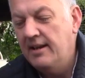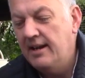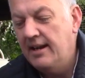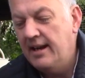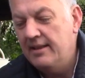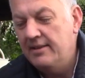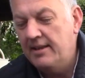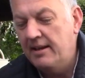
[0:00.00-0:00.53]

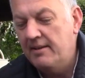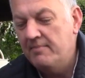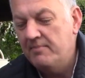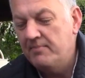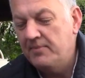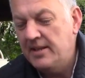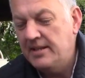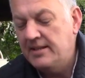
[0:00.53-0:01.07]
And
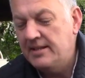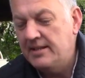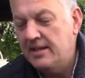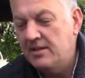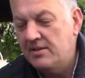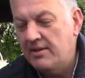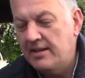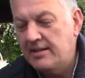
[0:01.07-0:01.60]
this is
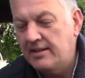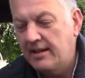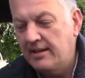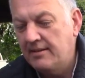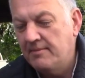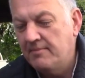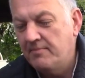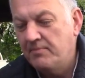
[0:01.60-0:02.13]
interesting.
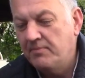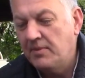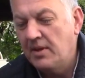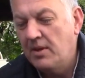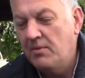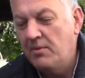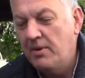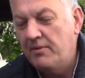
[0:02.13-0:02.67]

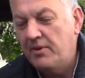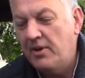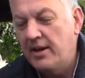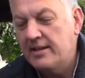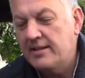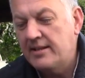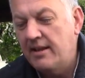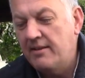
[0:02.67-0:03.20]
We've got a
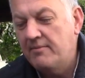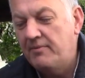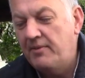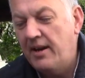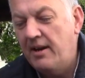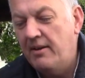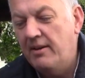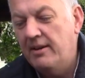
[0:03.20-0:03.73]

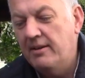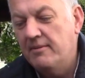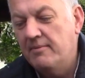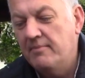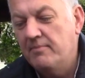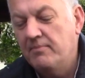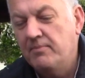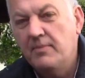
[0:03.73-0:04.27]
sunflower
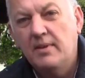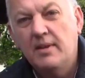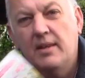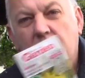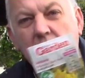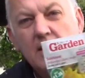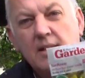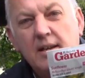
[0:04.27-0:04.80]

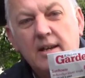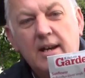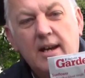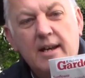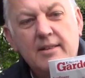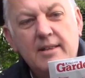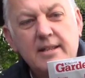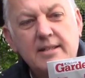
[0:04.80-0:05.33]

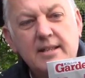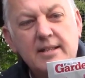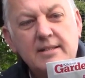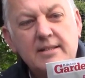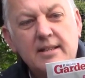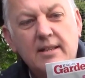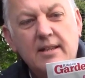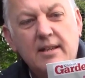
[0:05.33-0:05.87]
and this
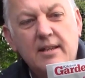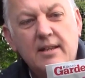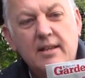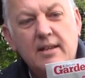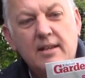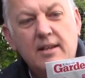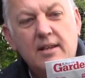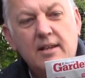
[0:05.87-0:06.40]
is
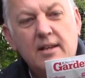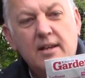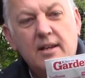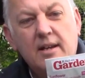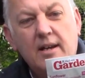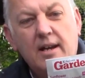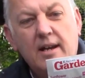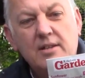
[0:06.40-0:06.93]

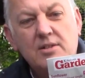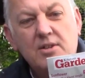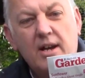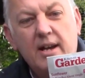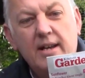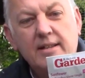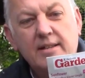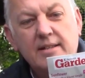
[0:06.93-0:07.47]
a
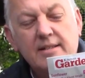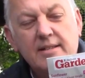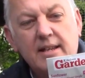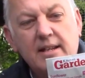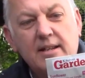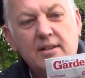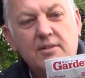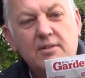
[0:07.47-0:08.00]
giant
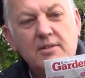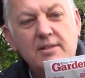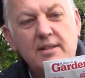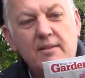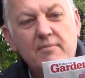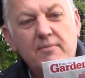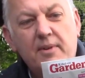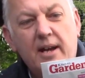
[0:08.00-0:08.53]
single
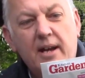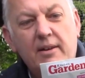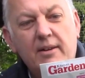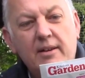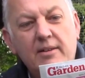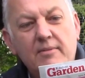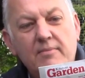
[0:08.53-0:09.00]
sunflower.